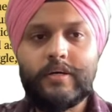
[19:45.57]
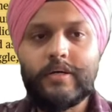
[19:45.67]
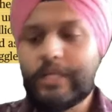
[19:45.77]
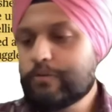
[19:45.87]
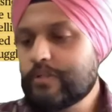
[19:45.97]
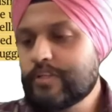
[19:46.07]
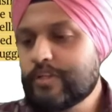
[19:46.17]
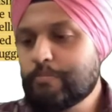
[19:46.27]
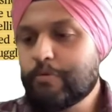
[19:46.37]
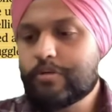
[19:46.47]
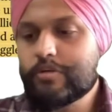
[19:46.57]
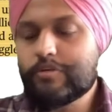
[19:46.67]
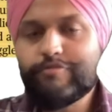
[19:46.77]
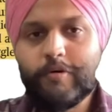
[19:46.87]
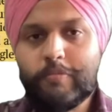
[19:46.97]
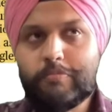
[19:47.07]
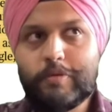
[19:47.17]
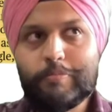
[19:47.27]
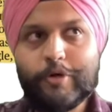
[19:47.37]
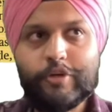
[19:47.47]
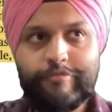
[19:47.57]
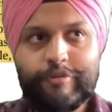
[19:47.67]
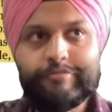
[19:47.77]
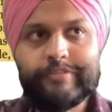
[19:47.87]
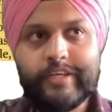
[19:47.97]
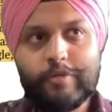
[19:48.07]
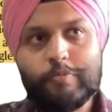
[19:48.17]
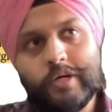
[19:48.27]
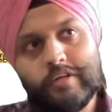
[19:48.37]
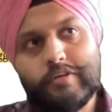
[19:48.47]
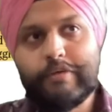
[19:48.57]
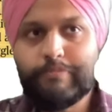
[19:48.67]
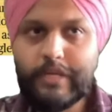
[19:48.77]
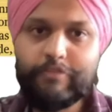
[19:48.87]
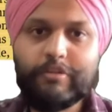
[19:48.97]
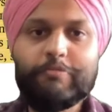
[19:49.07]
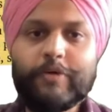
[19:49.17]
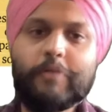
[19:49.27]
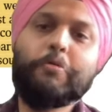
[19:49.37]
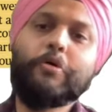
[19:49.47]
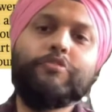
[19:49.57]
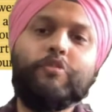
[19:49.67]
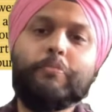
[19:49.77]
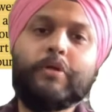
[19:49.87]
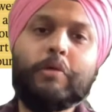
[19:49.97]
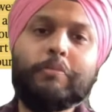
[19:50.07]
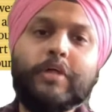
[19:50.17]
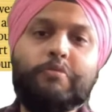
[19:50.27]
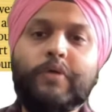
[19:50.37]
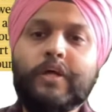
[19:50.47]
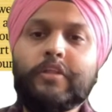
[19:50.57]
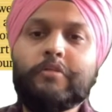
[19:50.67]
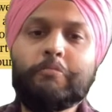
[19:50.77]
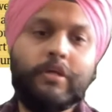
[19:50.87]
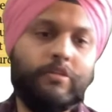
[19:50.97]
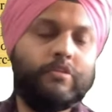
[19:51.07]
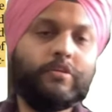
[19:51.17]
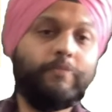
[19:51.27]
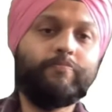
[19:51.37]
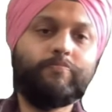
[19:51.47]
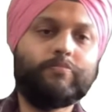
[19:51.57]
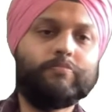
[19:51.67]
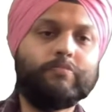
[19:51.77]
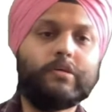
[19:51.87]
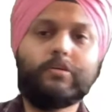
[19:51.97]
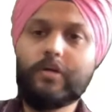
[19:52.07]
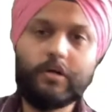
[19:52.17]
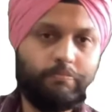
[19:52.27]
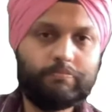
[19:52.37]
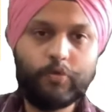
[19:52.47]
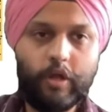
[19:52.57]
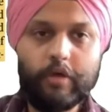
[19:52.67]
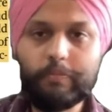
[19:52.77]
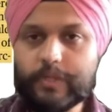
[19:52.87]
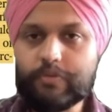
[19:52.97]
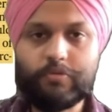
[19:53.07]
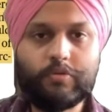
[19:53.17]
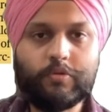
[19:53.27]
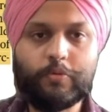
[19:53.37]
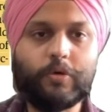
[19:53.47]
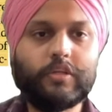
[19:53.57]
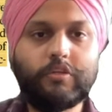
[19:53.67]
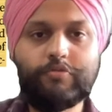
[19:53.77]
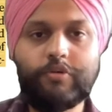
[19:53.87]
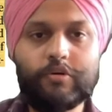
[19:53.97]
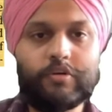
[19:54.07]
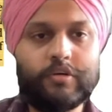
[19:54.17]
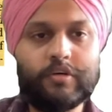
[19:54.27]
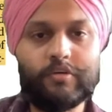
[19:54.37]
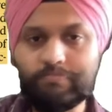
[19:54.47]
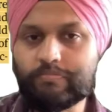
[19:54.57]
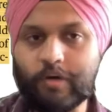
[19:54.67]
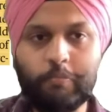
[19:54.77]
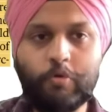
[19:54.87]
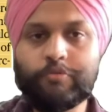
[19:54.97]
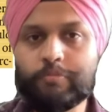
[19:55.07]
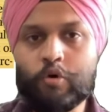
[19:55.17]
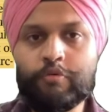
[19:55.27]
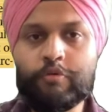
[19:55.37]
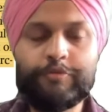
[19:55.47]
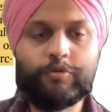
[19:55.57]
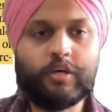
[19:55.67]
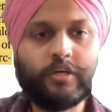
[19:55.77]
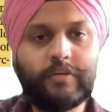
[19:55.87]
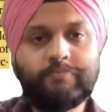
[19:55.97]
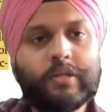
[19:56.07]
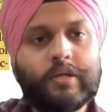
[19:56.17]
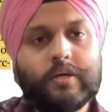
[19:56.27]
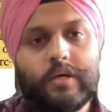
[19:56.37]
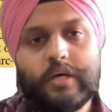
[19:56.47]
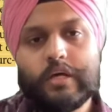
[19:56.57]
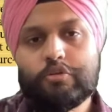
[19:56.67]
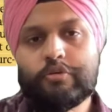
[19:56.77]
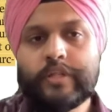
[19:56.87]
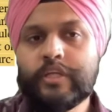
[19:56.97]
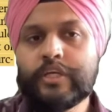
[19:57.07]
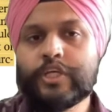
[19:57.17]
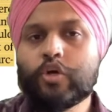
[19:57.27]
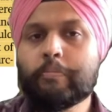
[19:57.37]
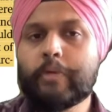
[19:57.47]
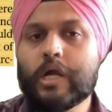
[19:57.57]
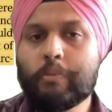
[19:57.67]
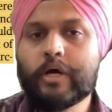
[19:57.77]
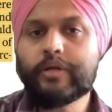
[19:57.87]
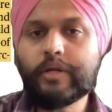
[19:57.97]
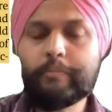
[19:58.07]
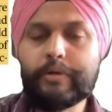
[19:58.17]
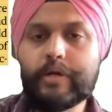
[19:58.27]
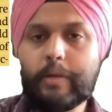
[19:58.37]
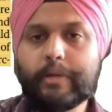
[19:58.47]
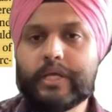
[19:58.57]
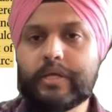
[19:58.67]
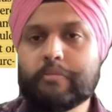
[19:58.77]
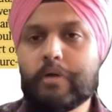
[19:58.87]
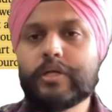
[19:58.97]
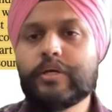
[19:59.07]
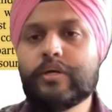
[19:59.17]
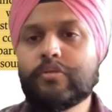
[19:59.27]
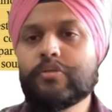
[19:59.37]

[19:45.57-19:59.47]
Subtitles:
Now, this is important from the point of view of GS1. I believe it's very important for prelims as well as mains. But today, I'm just doing this for an overview thing. So decision on Malabar Rebellion, martyrs